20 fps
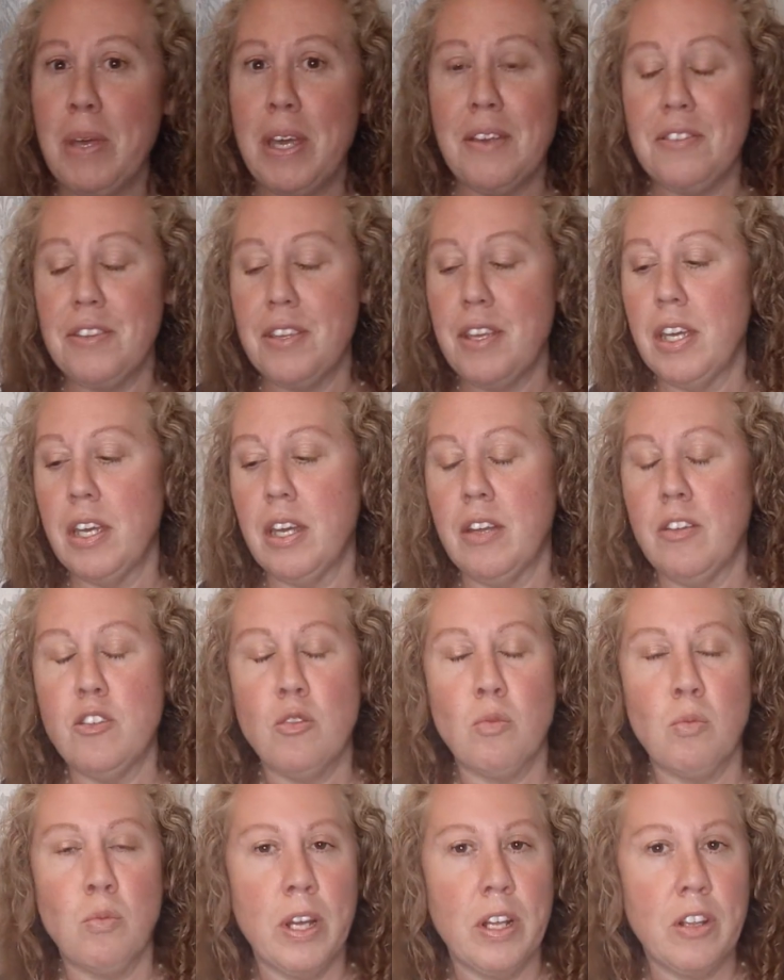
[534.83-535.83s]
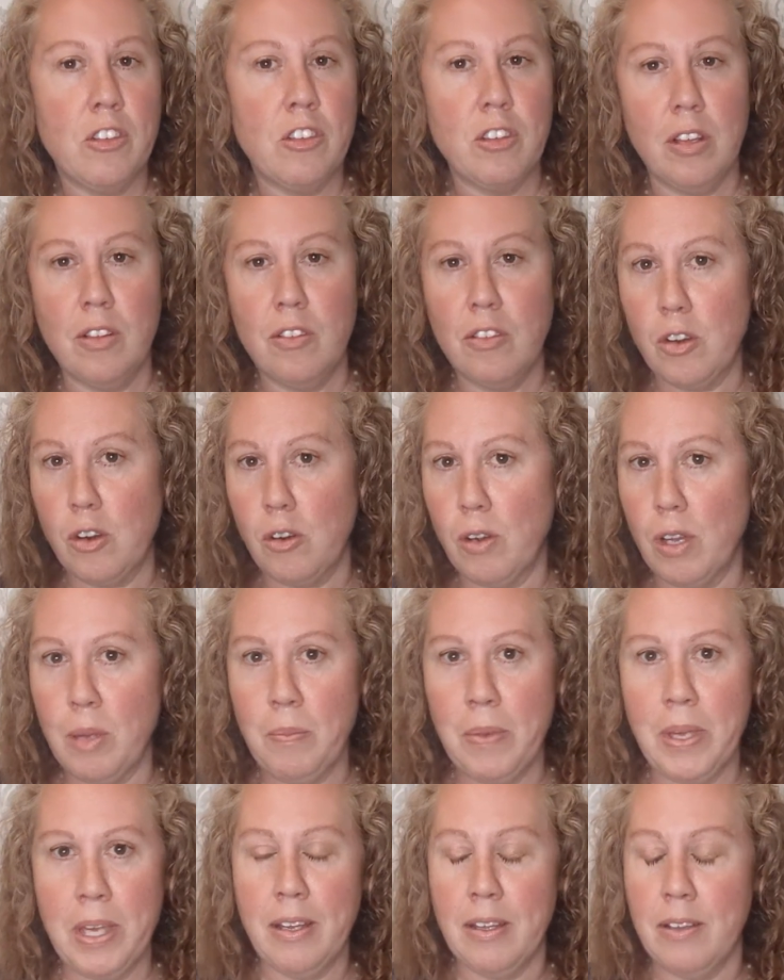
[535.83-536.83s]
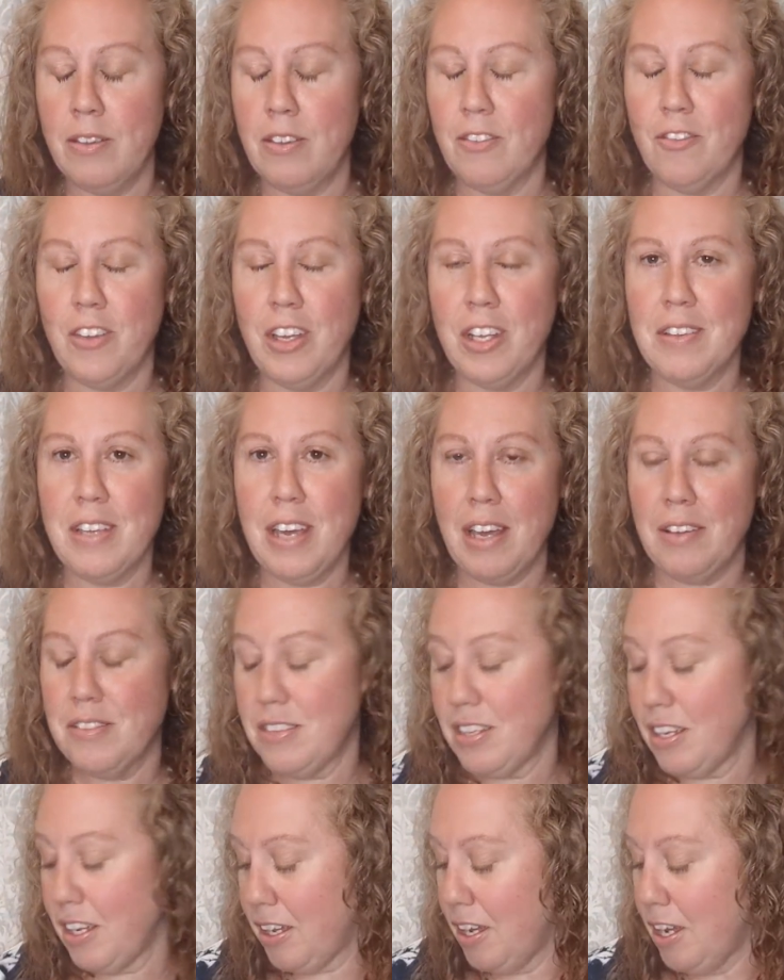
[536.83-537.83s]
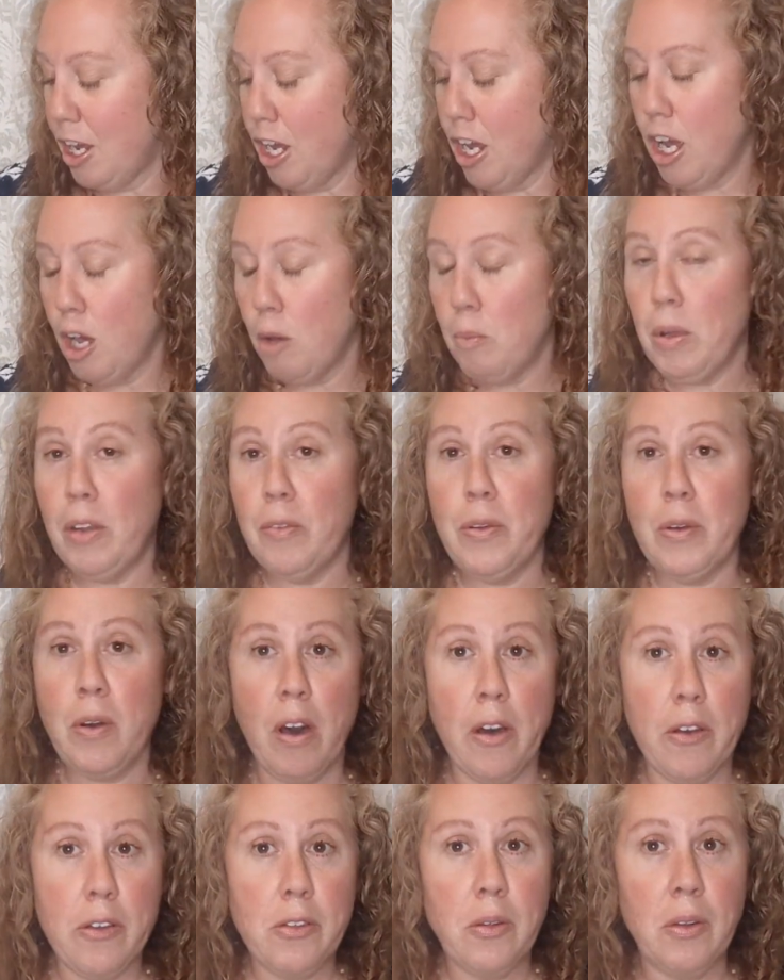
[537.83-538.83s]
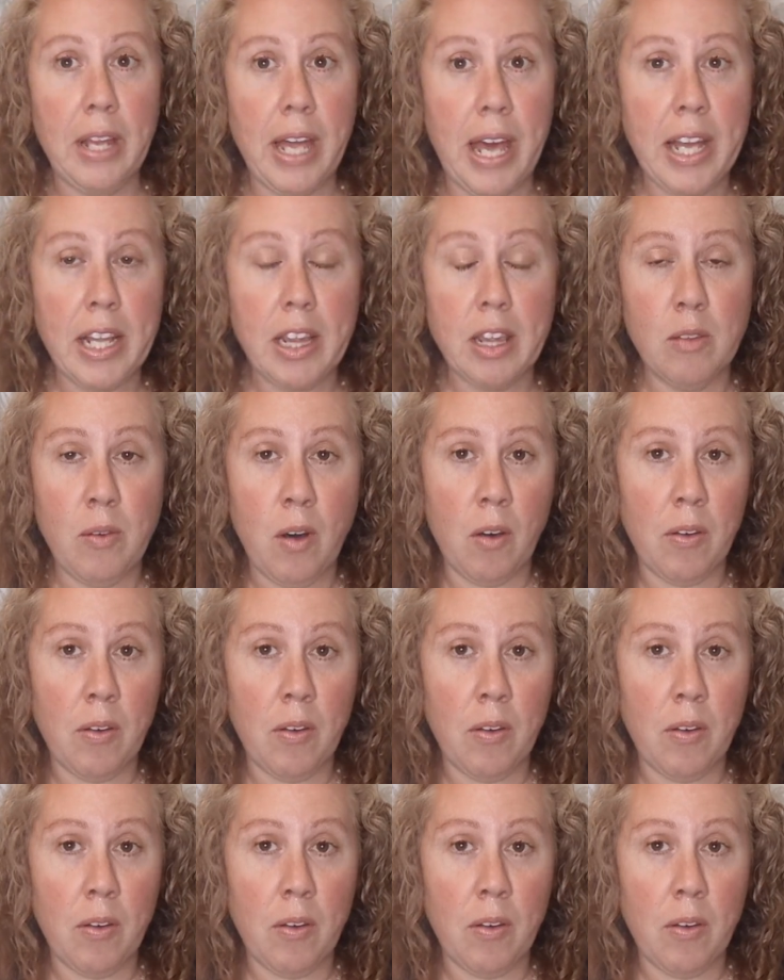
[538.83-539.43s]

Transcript: amazing. It's rich. It's creamy. It's fantastic. But if you also like the